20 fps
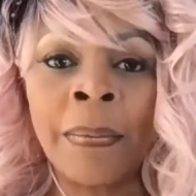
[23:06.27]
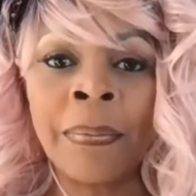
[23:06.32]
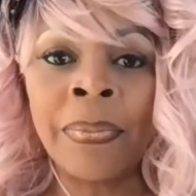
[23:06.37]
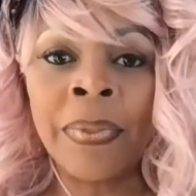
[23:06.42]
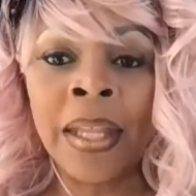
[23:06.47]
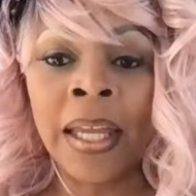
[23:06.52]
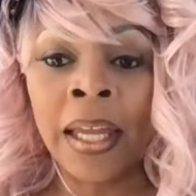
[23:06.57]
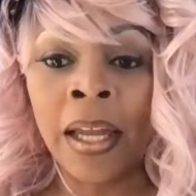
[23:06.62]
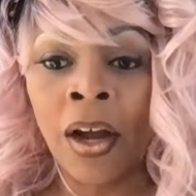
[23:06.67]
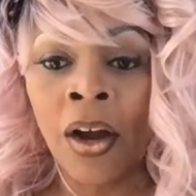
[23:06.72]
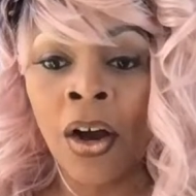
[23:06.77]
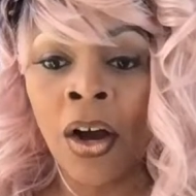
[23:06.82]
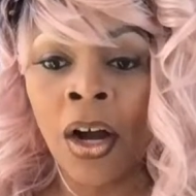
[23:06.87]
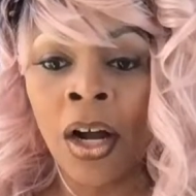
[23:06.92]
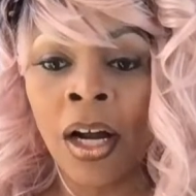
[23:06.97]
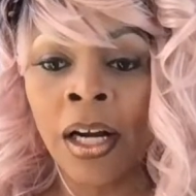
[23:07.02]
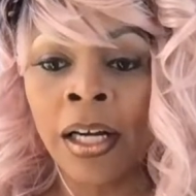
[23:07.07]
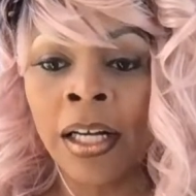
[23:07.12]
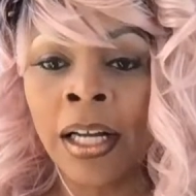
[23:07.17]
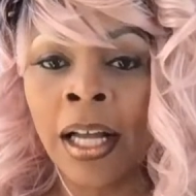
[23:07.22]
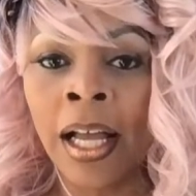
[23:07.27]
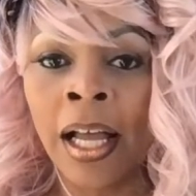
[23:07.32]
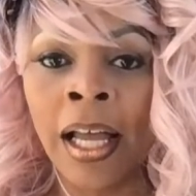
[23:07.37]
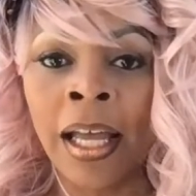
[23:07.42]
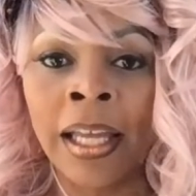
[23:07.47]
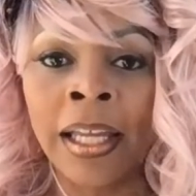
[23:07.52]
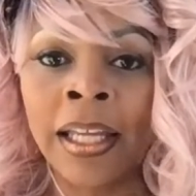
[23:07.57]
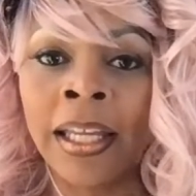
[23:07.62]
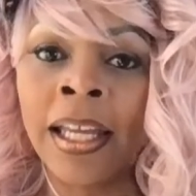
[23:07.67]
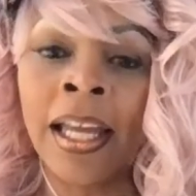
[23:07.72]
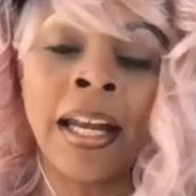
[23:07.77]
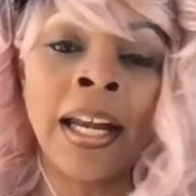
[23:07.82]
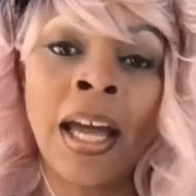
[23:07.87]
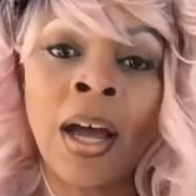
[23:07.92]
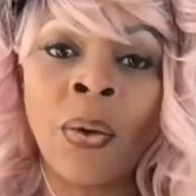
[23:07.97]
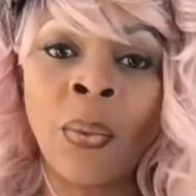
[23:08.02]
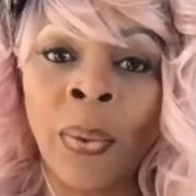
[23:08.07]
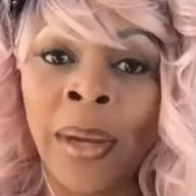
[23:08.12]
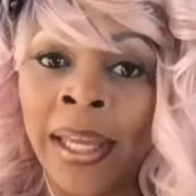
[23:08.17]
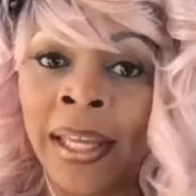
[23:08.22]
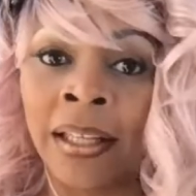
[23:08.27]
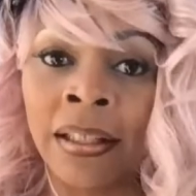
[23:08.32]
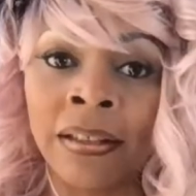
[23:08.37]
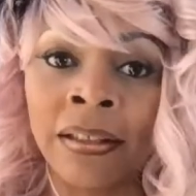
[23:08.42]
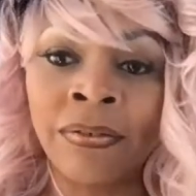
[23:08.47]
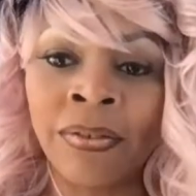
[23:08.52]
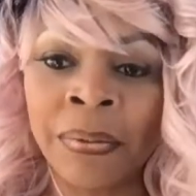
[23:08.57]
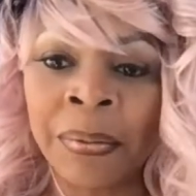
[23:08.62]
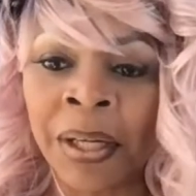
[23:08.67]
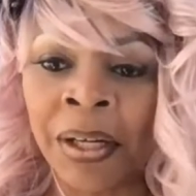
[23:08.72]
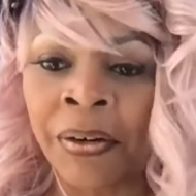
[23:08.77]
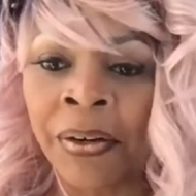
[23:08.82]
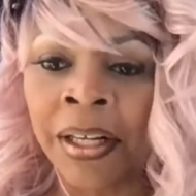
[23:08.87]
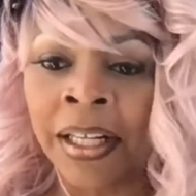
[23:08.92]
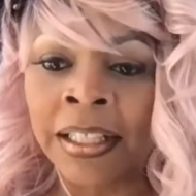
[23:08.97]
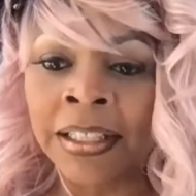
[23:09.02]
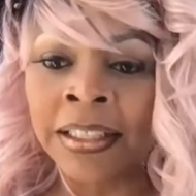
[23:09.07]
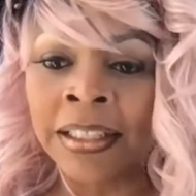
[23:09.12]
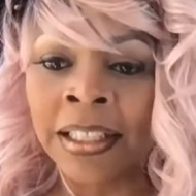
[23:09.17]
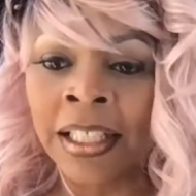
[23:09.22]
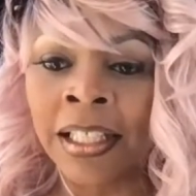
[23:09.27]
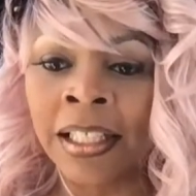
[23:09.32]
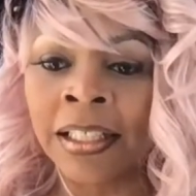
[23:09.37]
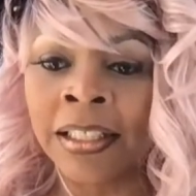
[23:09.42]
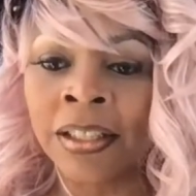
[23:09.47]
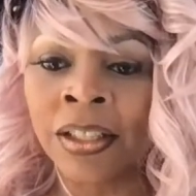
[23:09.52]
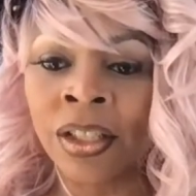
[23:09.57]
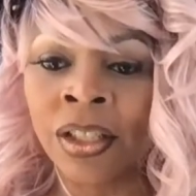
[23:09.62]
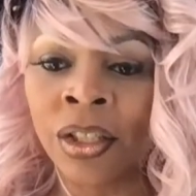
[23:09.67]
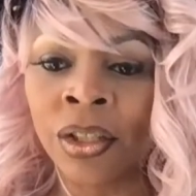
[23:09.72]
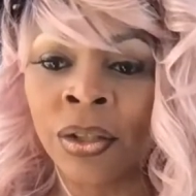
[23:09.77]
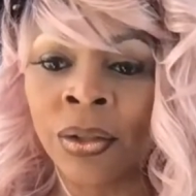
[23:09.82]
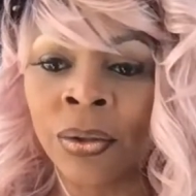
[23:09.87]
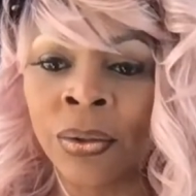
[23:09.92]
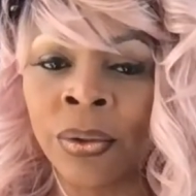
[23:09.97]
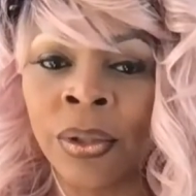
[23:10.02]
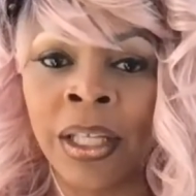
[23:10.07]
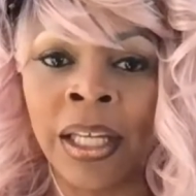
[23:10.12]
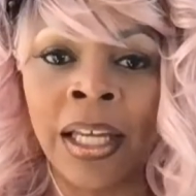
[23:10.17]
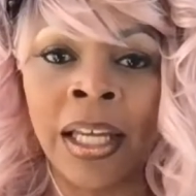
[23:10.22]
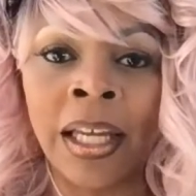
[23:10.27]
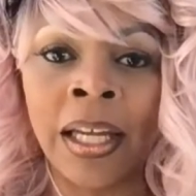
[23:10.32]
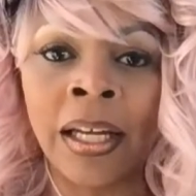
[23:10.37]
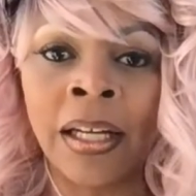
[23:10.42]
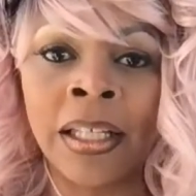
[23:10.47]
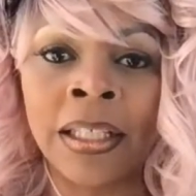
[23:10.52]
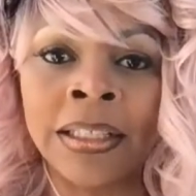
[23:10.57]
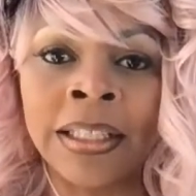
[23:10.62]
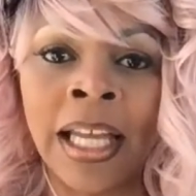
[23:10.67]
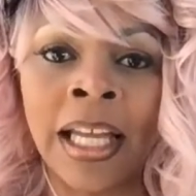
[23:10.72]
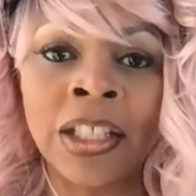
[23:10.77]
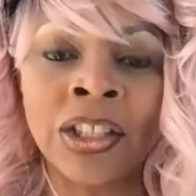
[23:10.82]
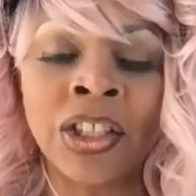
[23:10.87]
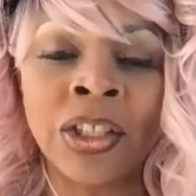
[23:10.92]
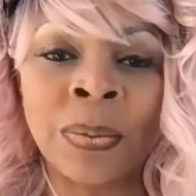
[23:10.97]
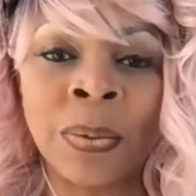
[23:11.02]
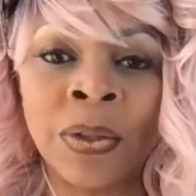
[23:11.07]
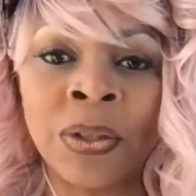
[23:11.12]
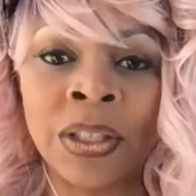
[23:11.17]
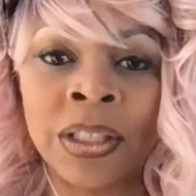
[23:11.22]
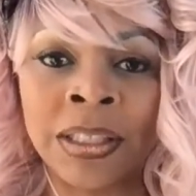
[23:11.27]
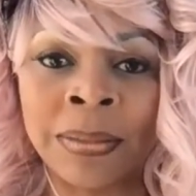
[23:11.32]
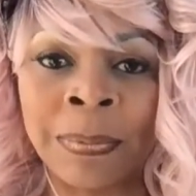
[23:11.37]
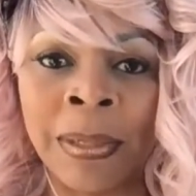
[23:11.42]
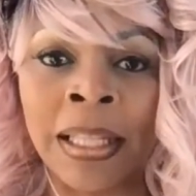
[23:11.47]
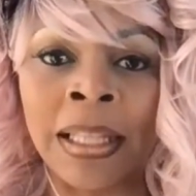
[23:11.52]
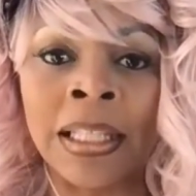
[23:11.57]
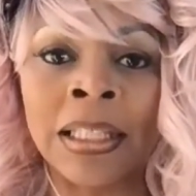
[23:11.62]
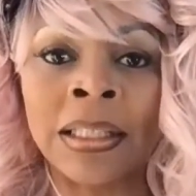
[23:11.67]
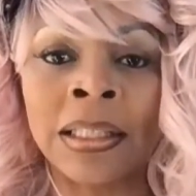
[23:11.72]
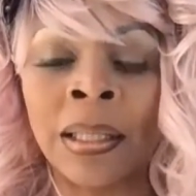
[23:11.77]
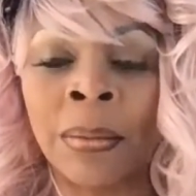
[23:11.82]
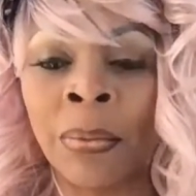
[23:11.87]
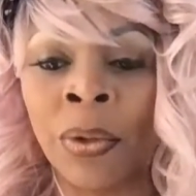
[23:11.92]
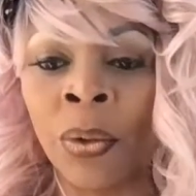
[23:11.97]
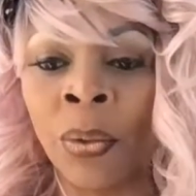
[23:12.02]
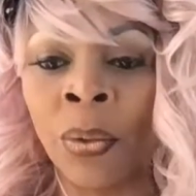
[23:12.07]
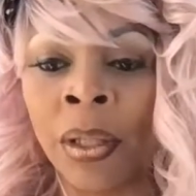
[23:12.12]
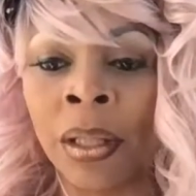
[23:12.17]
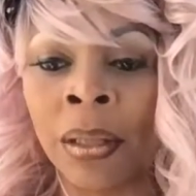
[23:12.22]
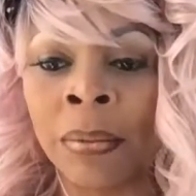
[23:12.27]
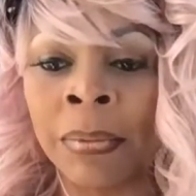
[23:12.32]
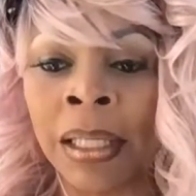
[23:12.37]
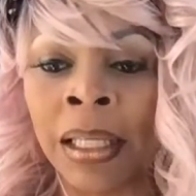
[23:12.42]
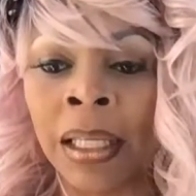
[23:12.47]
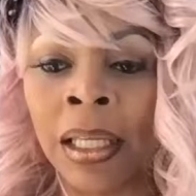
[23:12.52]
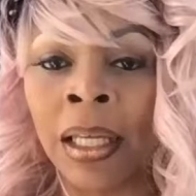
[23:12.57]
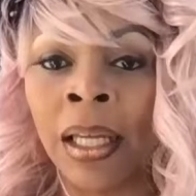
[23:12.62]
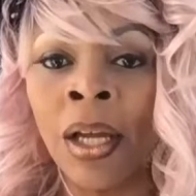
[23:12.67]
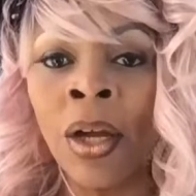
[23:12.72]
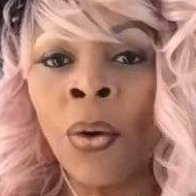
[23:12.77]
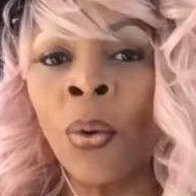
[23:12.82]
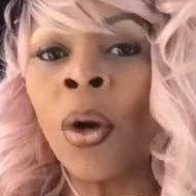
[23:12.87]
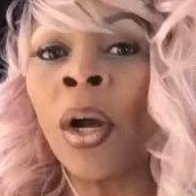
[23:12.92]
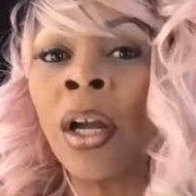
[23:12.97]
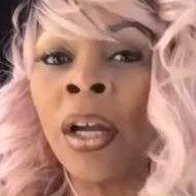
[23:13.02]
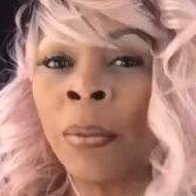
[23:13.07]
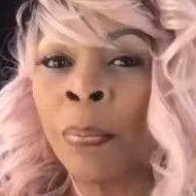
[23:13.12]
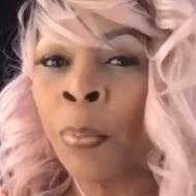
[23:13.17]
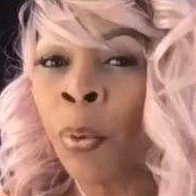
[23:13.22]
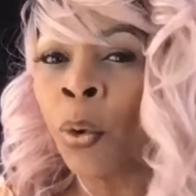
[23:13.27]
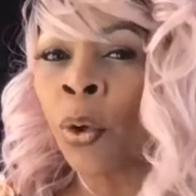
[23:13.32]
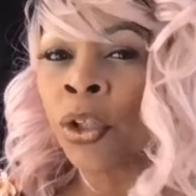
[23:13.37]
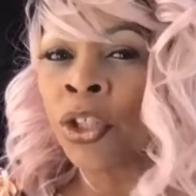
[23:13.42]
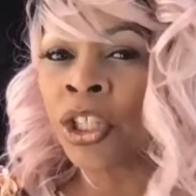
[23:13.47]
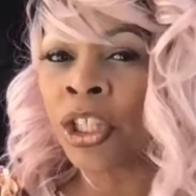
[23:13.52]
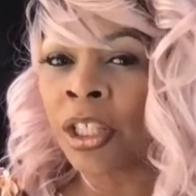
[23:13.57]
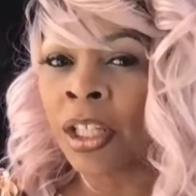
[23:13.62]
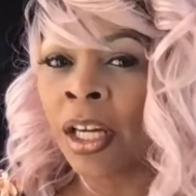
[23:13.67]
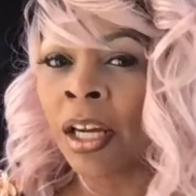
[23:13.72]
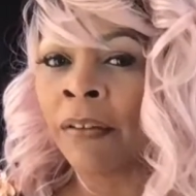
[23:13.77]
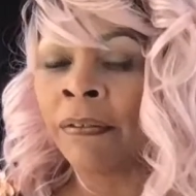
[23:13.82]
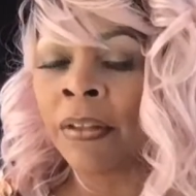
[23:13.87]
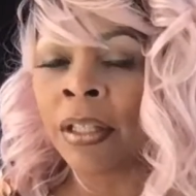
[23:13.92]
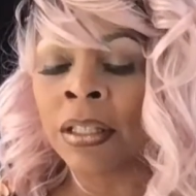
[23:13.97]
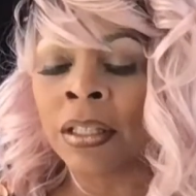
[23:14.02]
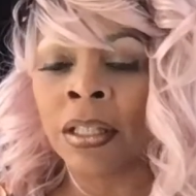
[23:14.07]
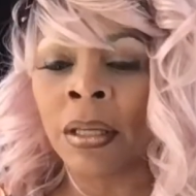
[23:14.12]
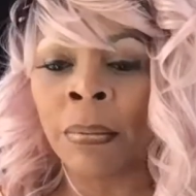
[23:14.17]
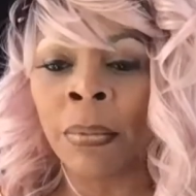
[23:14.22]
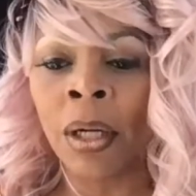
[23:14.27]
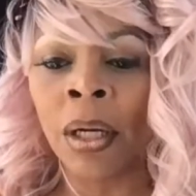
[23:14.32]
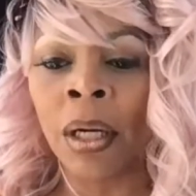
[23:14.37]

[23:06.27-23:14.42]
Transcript: they are. I cannot wait for my grandson to get here. He's actually supposed to spend the summer with me, well, a good portion of the summer